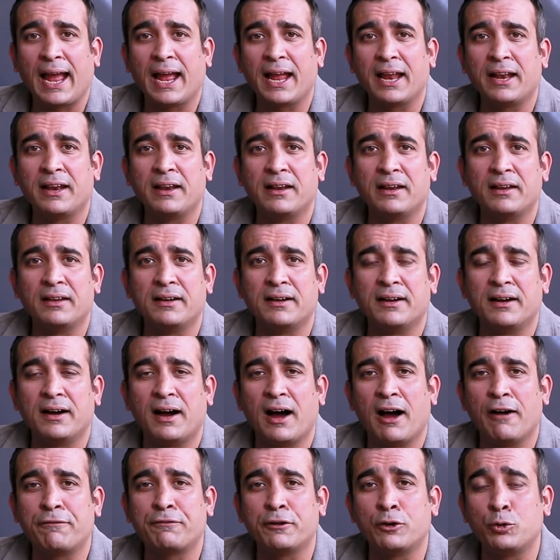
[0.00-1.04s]
And
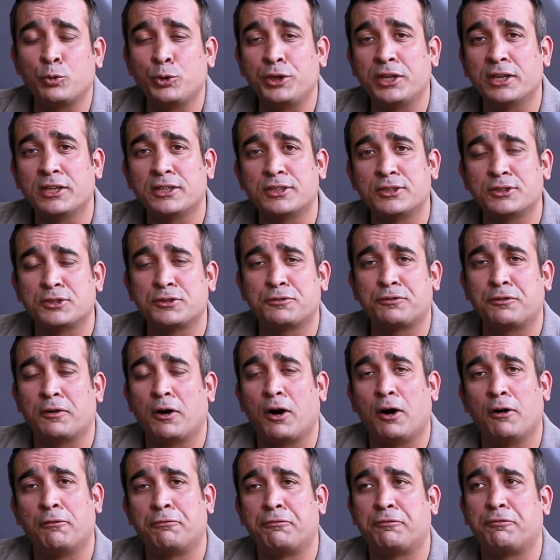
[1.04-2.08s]
uh, after two years
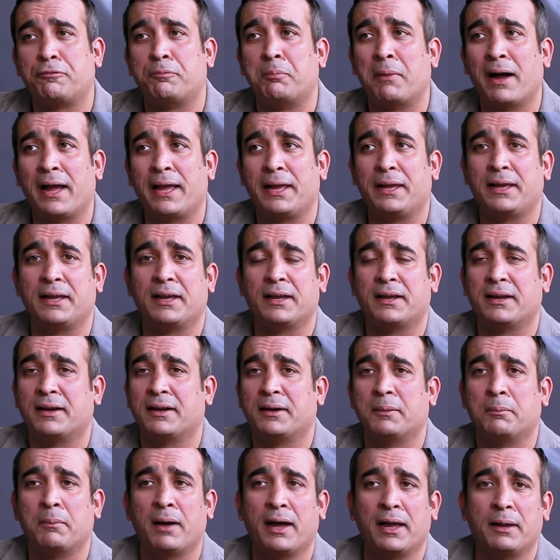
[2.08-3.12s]
of my,
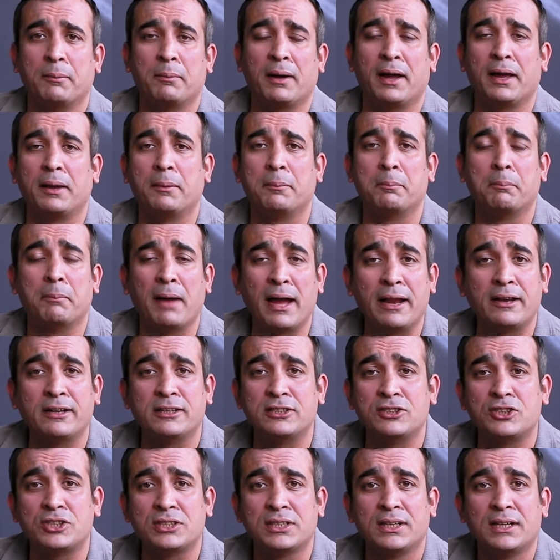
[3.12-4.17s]
uh, my, my
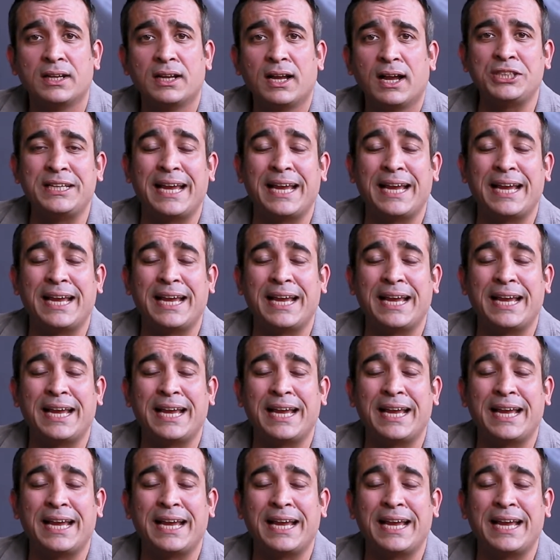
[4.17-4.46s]
marriage,